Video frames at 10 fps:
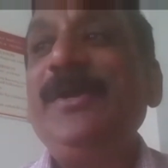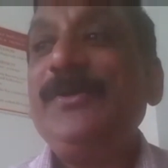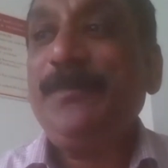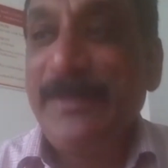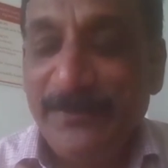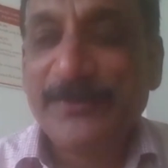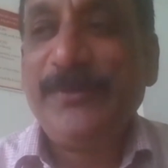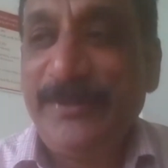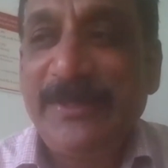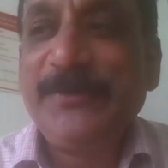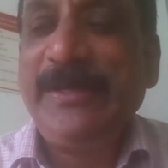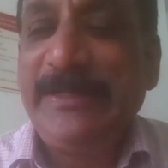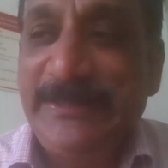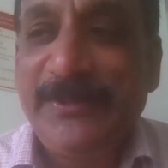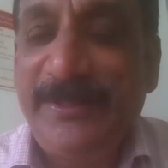but your question, okay,
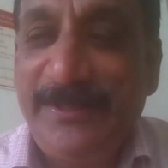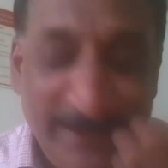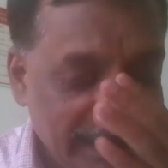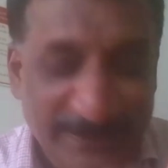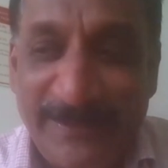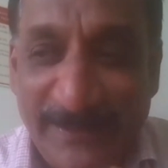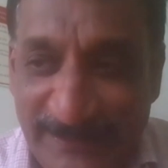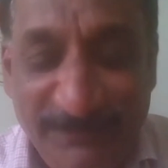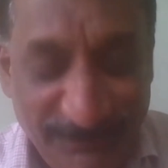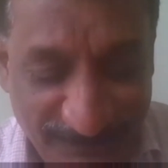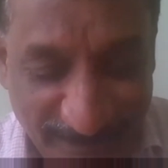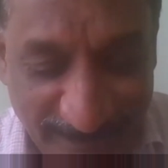education, if